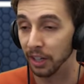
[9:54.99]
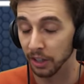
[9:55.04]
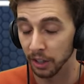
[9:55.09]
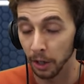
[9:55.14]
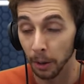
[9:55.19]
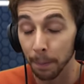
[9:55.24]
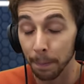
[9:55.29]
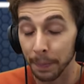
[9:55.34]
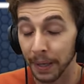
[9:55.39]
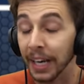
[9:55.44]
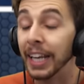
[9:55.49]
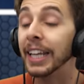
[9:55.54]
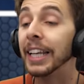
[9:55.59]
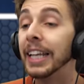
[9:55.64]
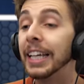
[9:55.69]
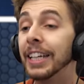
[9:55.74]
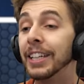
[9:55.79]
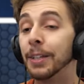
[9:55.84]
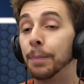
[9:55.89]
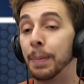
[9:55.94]

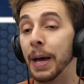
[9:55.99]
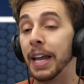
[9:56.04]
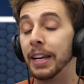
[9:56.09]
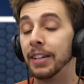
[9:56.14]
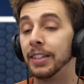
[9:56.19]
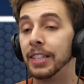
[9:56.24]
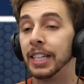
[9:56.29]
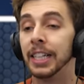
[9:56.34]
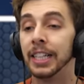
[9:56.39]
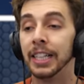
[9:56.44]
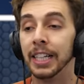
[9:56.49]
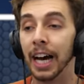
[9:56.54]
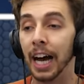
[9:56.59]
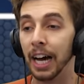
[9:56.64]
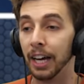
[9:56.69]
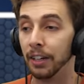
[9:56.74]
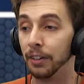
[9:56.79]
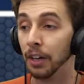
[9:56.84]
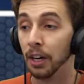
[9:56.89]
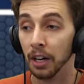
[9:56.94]
completely independent
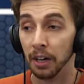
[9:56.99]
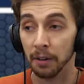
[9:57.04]
and,